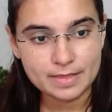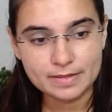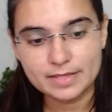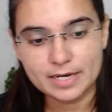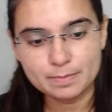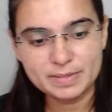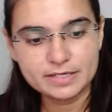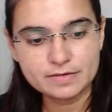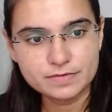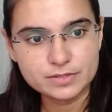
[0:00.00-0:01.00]
That
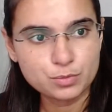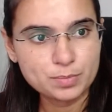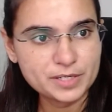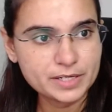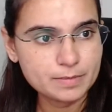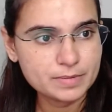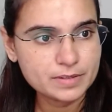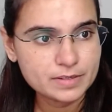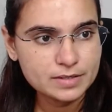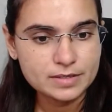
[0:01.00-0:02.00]
PDF is opening up.
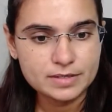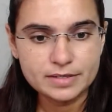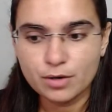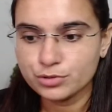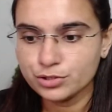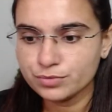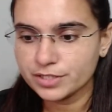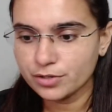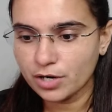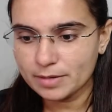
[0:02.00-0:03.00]
Now, you
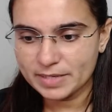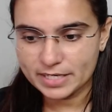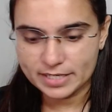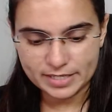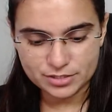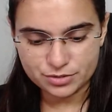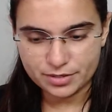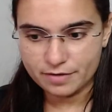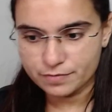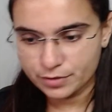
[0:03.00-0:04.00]
did not make an extra
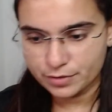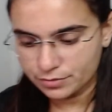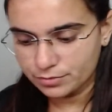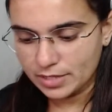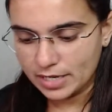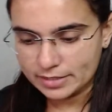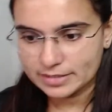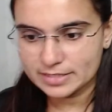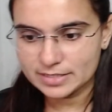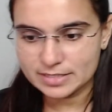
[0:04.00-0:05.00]
effort to do that.
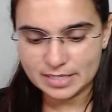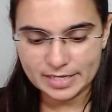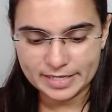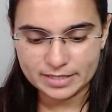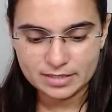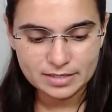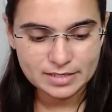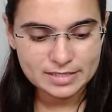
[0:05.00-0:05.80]
This is the link.